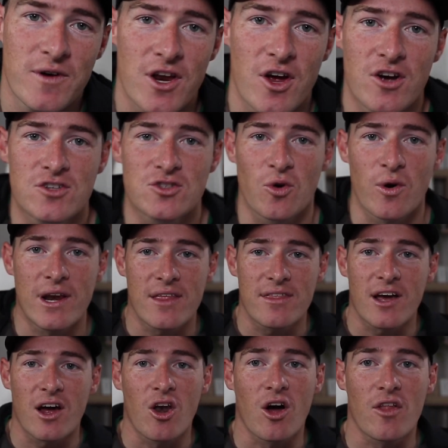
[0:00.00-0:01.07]
videos or
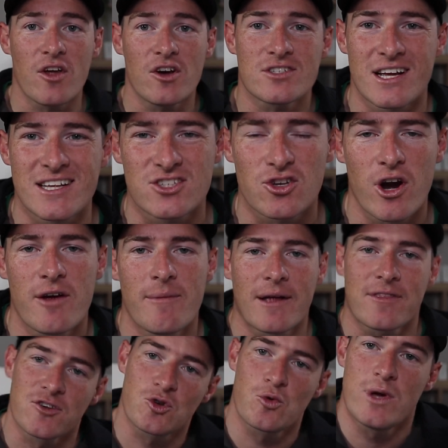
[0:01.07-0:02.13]
anything along those lines. Sorry
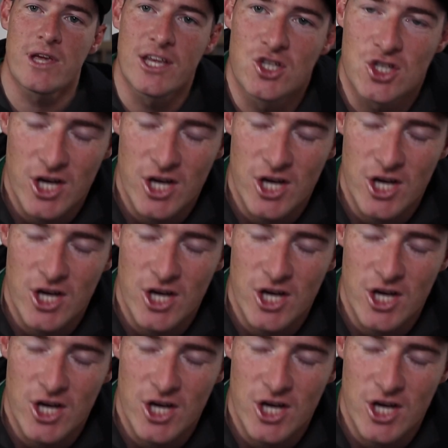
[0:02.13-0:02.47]
about the squeaky